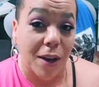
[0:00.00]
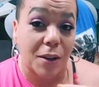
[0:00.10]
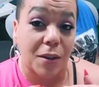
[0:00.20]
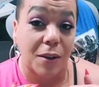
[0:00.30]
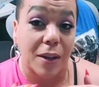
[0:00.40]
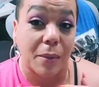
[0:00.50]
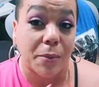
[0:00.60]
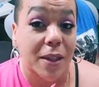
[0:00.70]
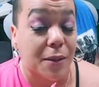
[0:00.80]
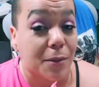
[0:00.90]
you know that I'm
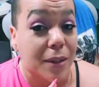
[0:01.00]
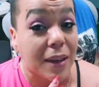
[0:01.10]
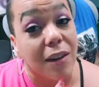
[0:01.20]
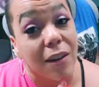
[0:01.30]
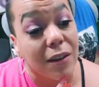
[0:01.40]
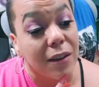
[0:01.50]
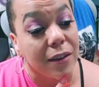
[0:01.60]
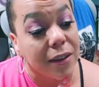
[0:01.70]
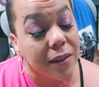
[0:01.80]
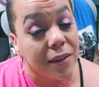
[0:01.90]
obsessed with nail art.
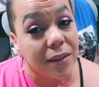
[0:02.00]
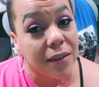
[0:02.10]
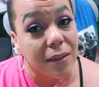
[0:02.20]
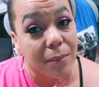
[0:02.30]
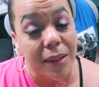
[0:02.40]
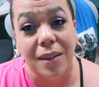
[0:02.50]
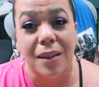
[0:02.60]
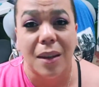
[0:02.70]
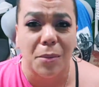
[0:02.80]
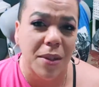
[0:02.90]
Basically,
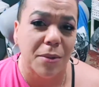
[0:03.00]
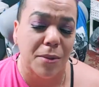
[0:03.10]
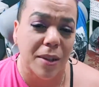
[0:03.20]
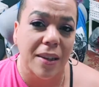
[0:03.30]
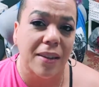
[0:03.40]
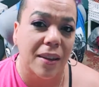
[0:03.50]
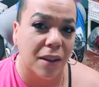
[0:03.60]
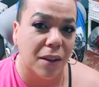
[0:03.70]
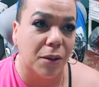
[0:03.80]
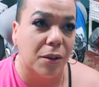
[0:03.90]
I'm obsessed with anything
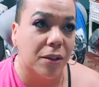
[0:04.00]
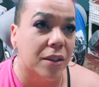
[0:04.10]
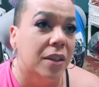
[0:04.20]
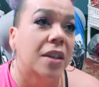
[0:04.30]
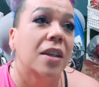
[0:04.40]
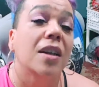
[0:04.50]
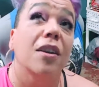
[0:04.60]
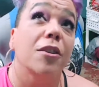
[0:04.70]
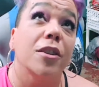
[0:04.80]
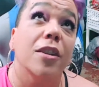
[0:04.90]
colors.
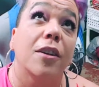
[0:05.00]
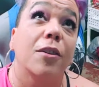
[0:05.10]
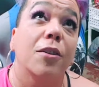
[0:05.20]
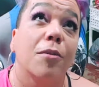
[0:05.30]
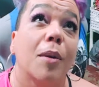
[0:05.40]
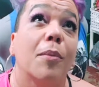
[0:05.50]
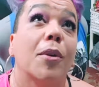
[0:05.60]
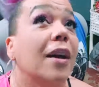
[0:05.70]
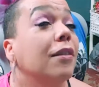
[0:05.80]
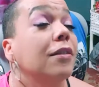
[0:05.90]
Colors, colors, rainbow
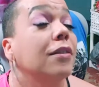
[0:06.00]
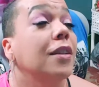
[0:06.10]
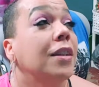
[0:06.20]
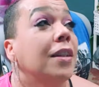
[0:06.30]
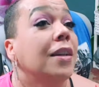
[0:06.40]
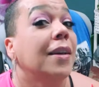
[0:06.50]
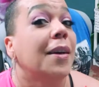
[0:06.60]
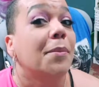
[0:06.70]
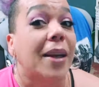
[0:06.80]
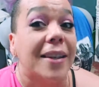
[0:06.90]
life.
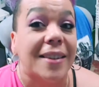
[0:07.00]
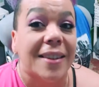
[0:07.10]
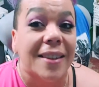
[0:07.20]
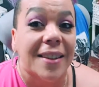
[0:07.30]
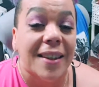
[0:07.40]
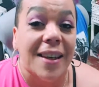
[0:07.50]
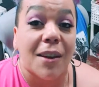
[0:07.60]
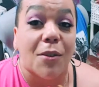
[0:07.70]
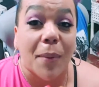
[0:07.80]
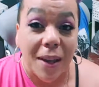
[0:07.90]
But
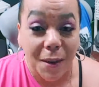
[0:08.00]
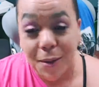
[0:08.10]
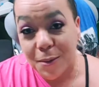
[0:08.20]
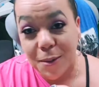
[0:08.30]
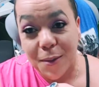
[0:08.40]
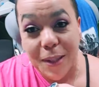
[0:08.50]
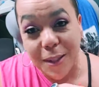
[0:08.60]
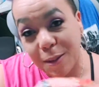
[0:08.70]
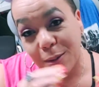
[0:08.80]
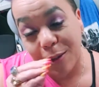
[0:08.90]
everybody always wants me to
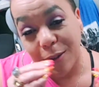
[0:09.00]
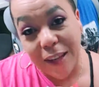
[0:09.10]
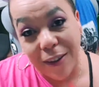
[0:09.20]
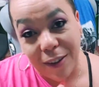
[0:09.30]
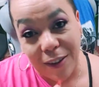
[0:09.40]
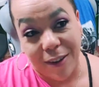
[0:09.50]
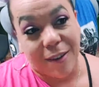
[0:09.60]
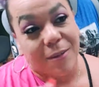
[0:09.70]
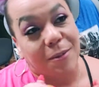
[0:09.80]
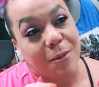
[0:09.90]
do their nail
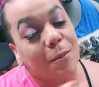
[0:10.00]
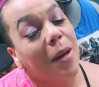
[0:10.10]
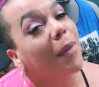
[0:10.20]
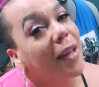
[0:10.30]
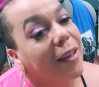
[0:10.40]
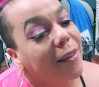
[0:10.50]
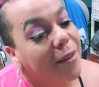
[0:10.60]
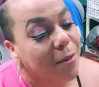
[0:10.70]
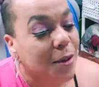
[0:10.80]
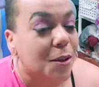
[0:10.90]
art. Will you paint my nails?
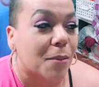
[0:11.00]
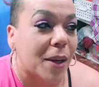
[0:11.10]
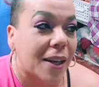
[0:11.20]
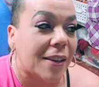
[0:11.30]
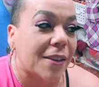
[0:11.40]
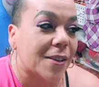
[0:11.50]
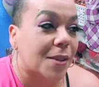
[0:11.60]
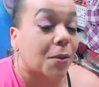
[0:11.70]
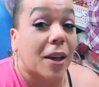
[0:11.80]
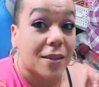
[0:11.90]
Will you do my nails? So
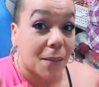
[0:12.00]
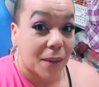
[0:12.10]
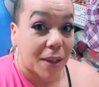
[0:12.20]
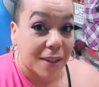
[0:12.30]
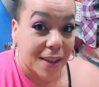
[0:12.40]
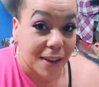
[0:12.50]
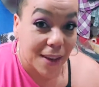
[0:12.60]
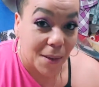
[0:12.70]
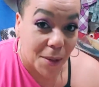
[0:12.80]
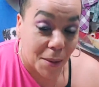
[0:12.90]
we got something exciting
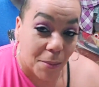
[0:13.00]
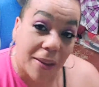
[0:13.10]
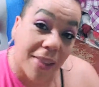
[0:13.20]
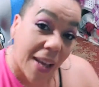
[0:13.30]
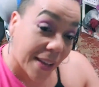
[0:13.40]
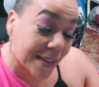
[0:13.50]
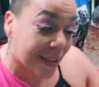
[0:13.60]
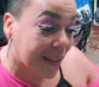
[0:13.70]
coming up about that.